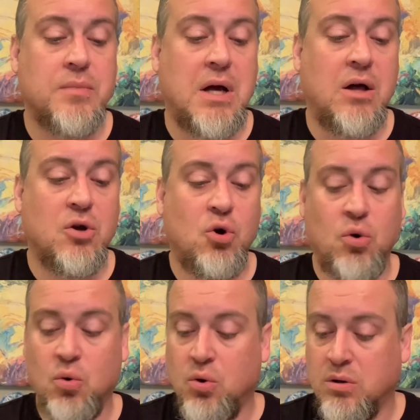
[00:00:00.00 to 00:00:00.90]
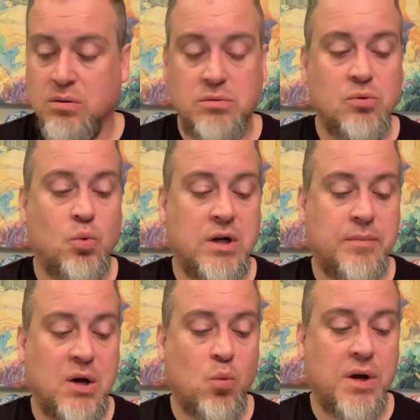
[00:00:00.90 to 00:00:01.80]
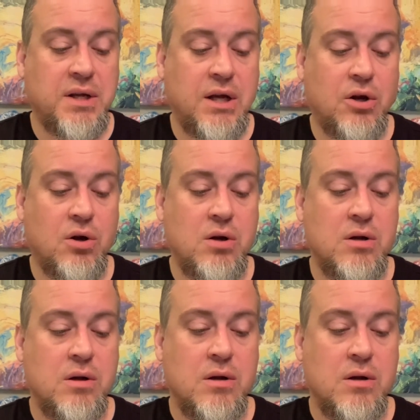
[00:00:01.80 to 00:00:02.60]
I'll go one by one here.